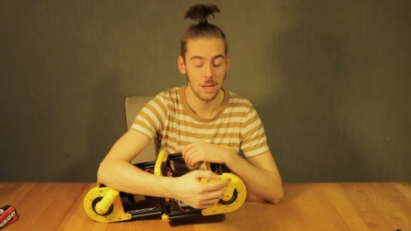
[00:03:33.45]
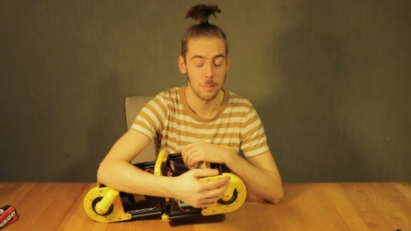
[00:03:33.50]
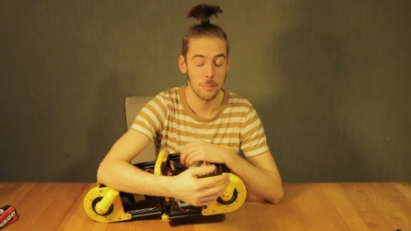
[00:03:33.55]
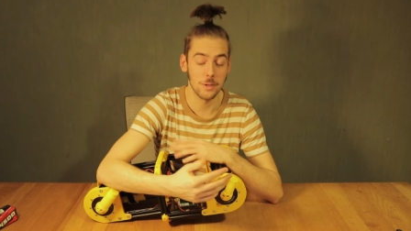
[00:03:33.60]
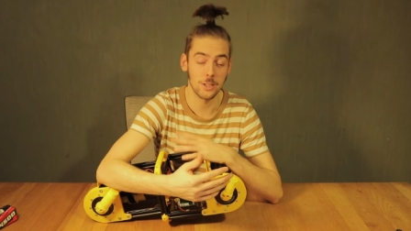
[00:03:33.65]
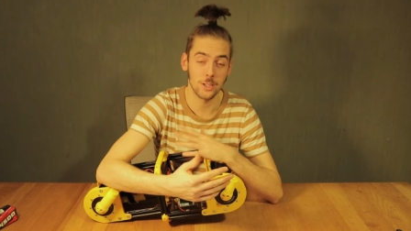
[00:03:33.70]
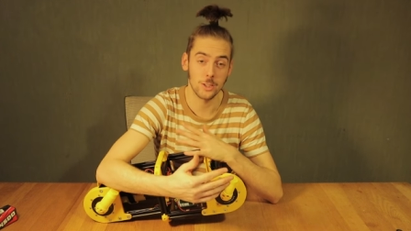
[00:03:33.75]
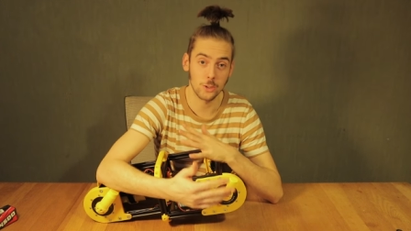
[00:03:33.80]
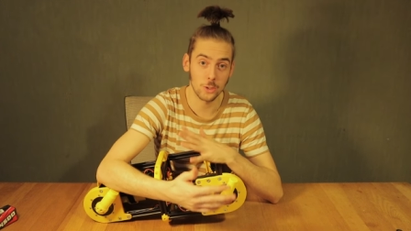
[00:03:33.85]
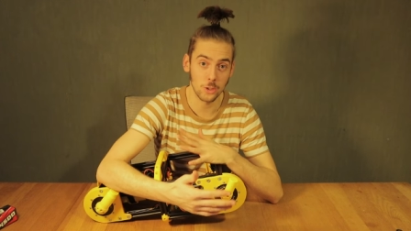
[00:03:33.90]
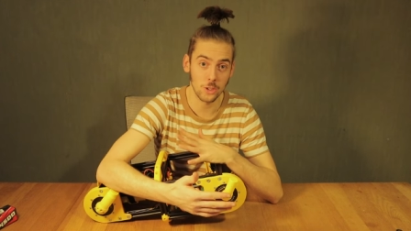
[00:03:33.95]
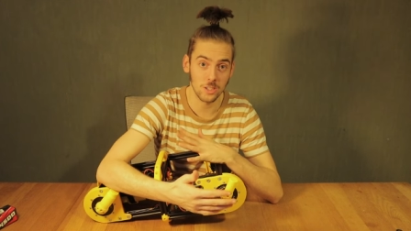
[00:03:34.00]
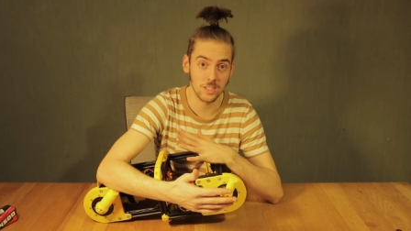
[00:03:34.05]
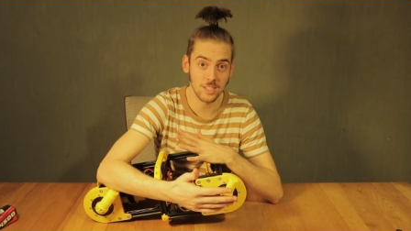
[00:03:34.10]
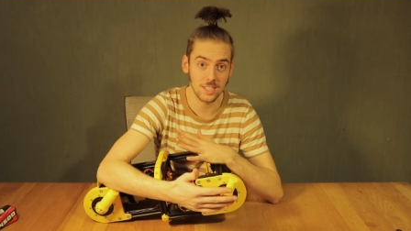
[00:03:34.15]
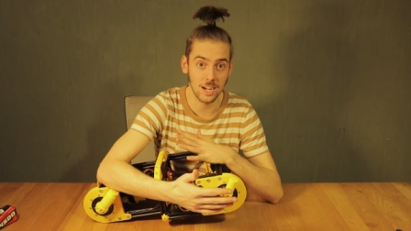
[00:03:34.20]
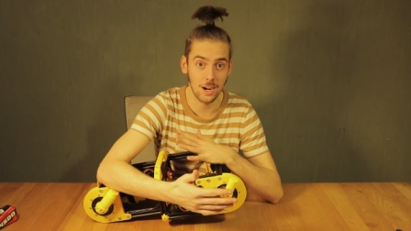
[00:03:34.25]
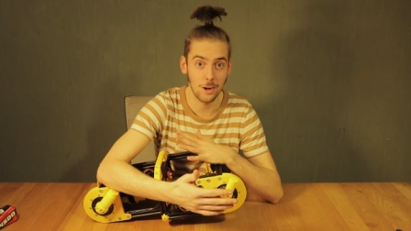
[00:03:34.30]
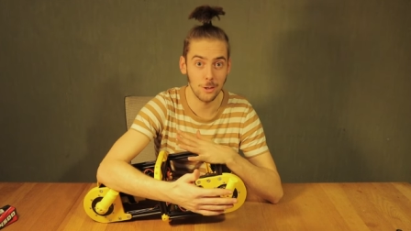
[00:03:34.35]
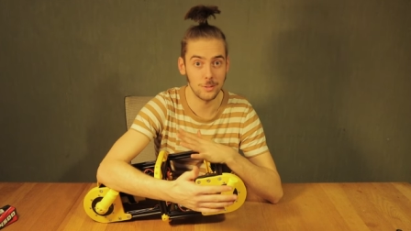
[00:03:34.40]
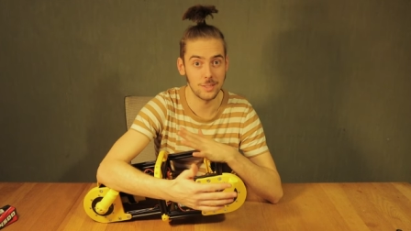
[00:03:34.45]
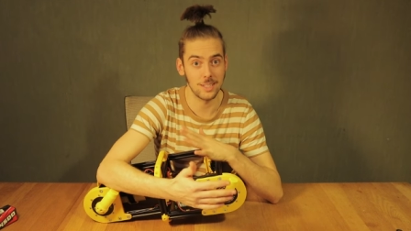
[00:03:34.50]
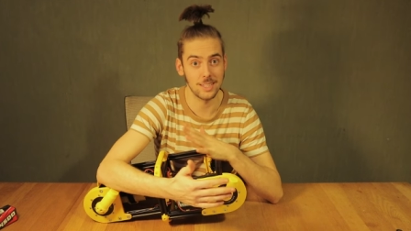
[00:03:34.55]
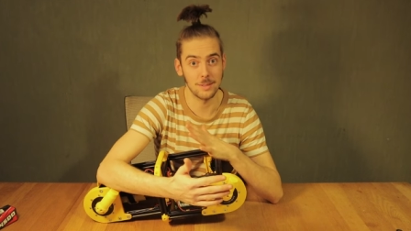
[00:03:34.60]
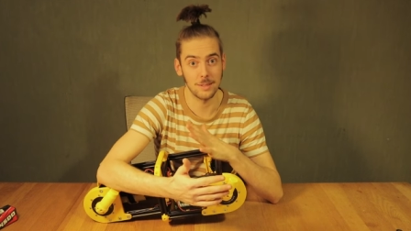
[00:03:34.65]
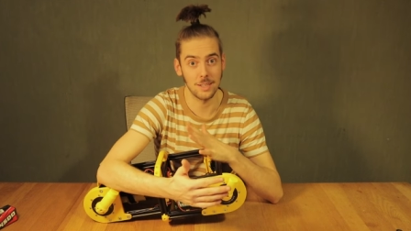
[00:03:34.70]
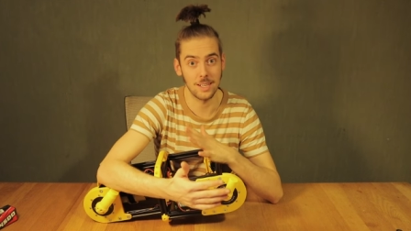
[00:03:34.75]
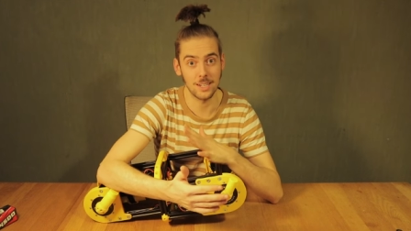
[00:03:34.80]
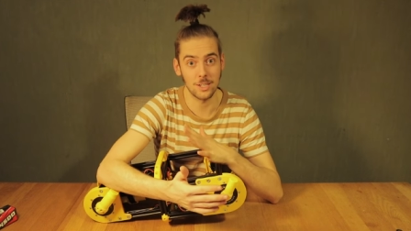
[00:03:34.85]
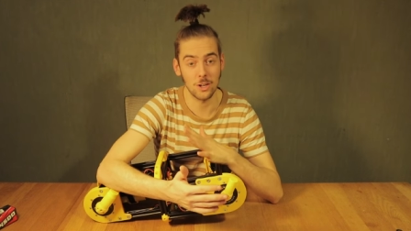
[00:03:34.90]
But it turns out that
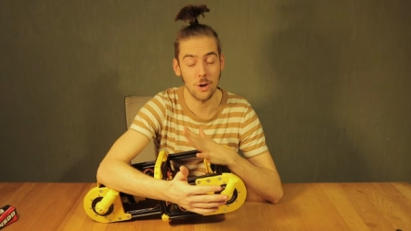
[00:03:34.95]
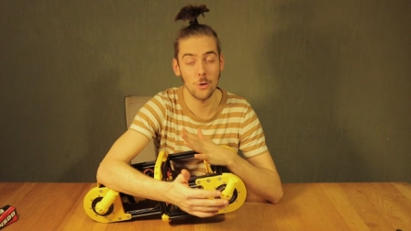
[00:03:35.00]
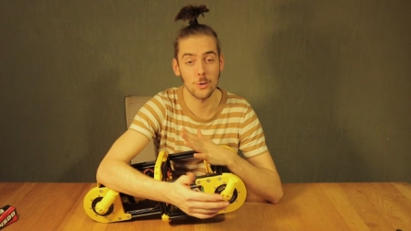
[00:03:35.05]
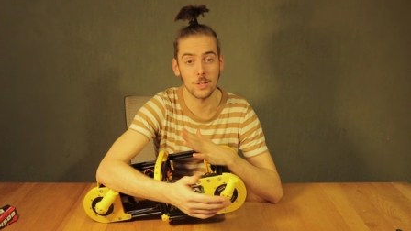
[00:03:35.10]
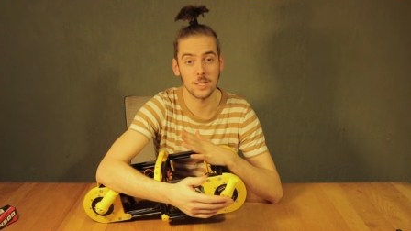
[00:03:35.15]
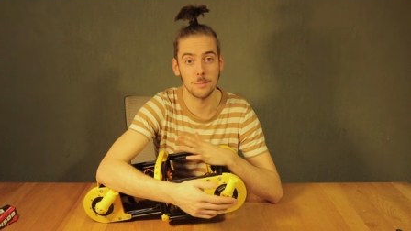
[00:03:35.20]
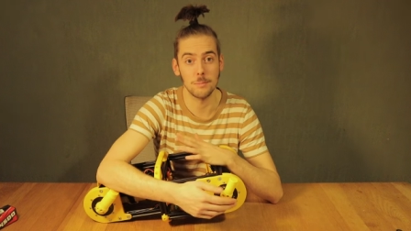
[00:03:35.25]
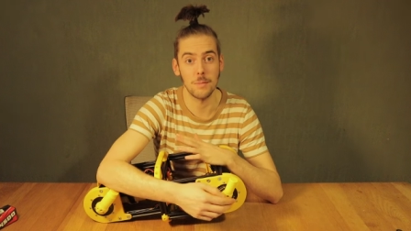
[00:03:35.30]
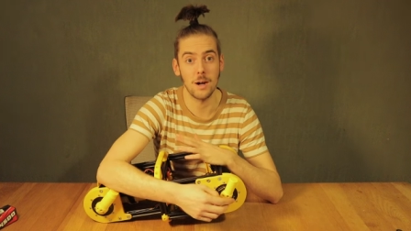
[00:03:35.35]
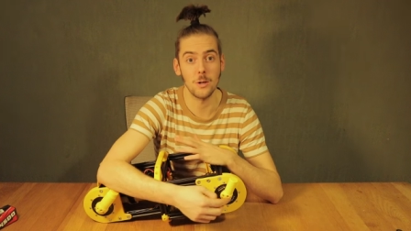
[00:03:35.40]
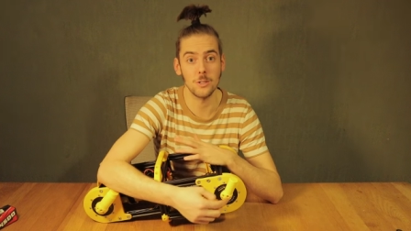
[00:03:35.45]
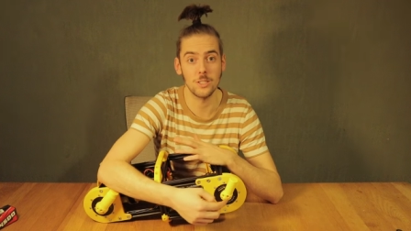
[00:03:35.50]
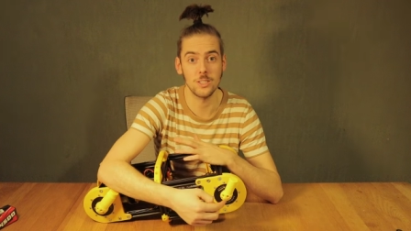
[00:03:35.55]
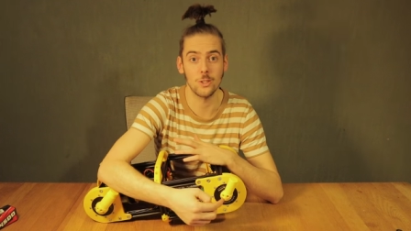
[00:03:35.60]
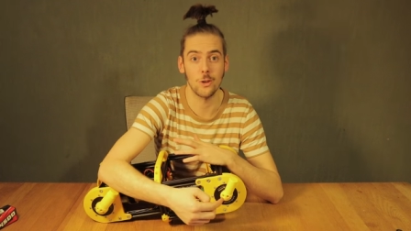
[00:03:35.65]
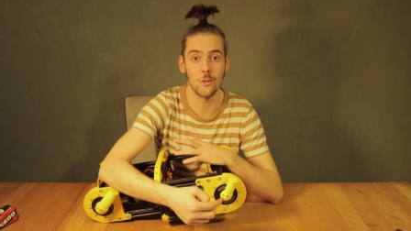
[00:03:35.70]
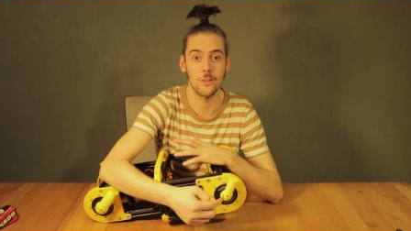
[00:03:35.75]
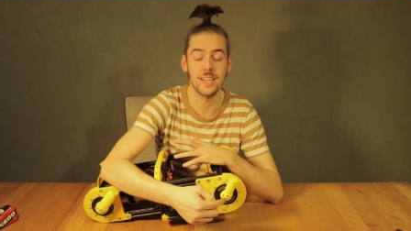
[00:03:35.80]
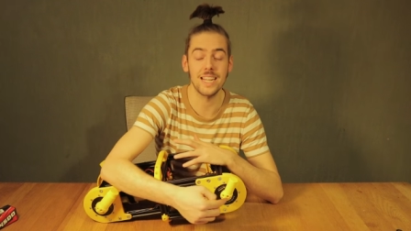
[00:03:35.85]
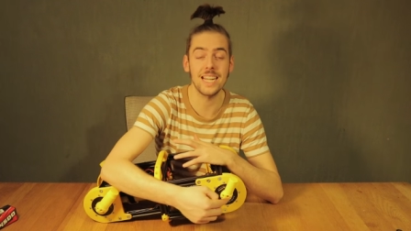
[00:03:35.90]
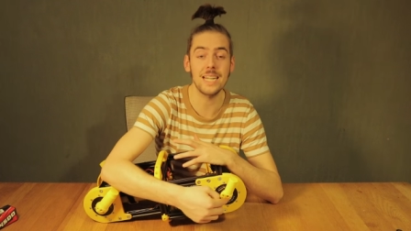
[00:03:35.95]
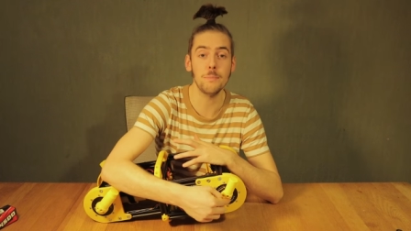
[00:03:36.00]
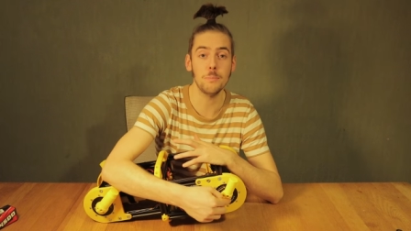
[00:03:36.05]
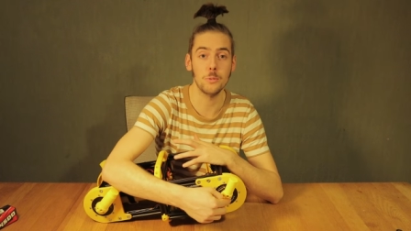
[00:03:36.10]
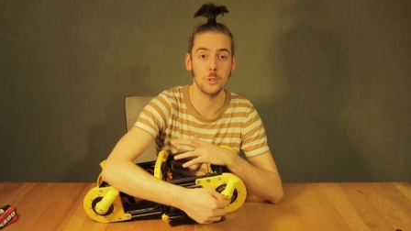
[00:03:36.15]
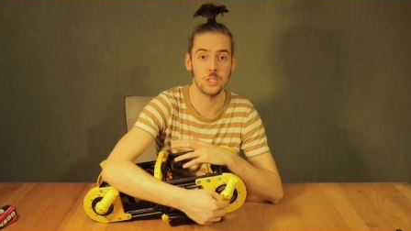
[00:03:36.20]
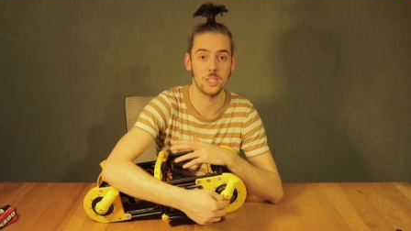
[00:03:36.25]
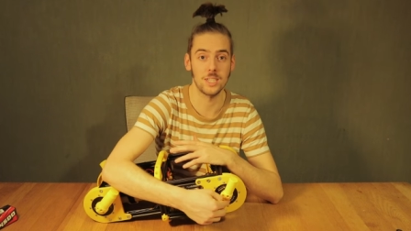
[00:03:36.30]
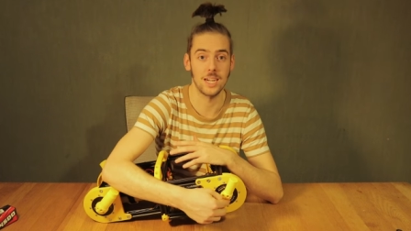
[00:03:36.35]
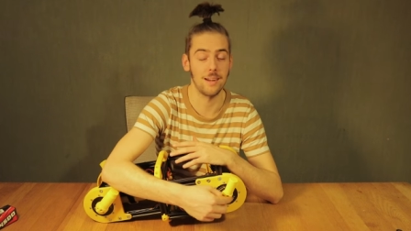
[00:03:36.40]
the encoder is mounted on the
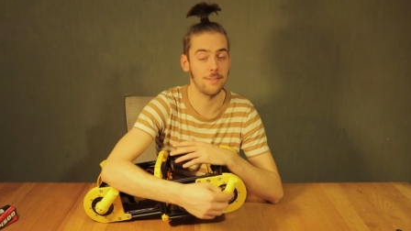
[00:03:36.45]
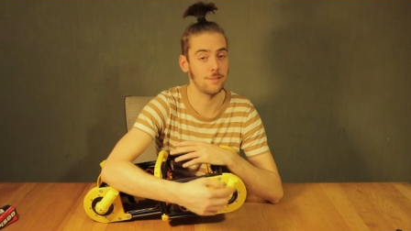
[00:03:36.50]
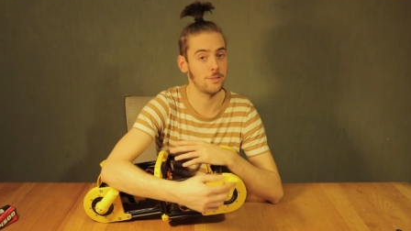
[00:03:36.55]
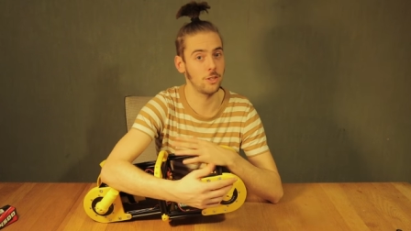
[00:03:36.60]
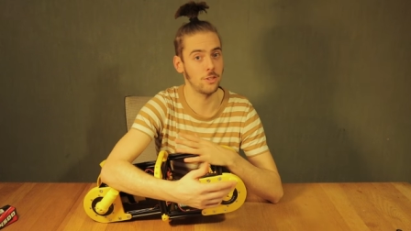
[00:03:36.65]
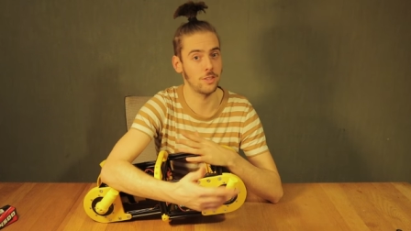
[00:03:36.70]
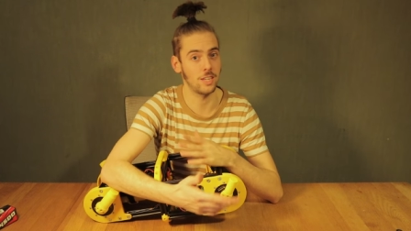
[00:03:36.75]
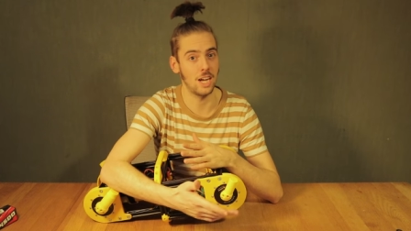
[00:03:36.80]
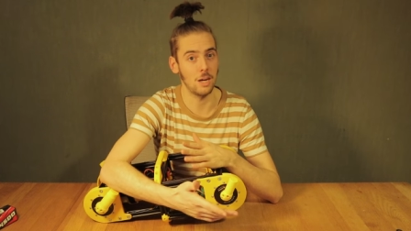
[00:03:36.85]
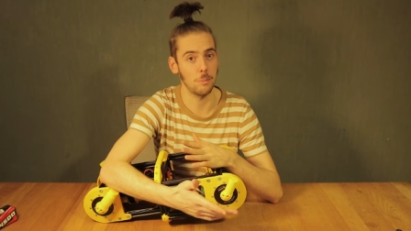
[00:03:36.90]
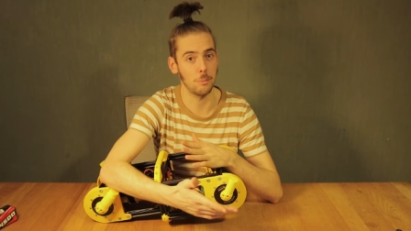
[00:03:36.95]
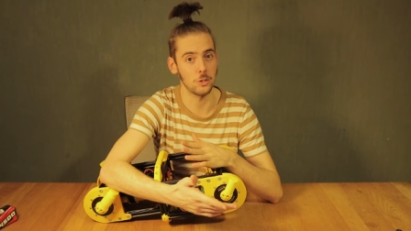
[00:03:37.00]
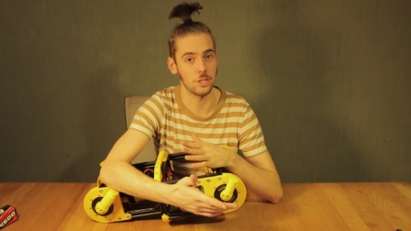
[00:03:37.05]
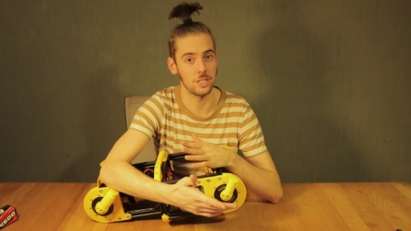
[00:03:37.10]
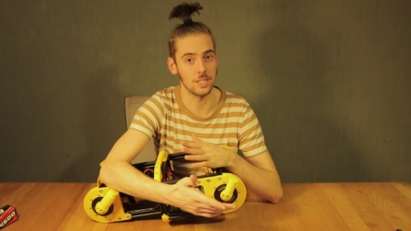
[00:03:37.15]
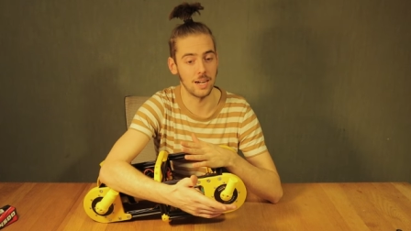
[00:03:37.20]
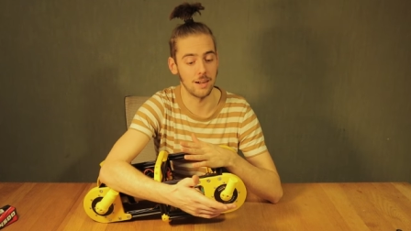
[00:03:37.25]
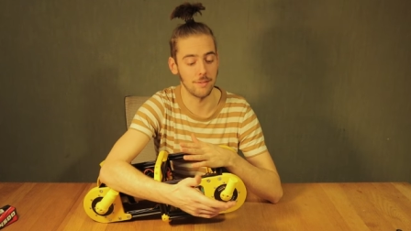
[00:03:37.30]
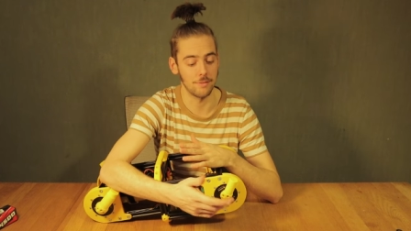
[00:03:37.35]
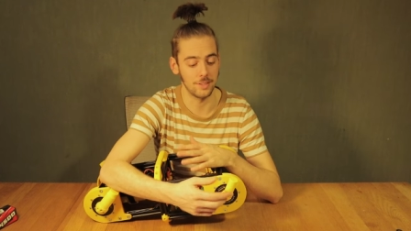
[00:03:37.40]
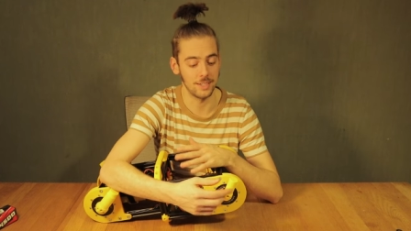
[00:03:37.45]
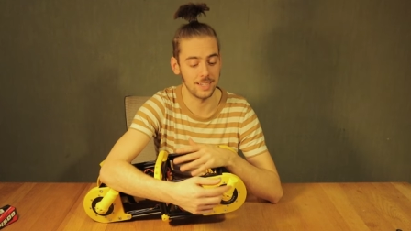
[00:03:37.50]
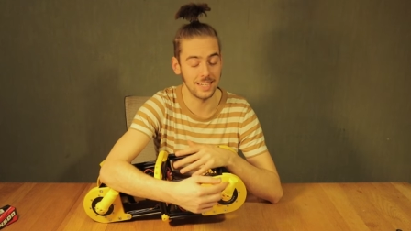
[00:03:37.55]
input shaft, not the output shaft.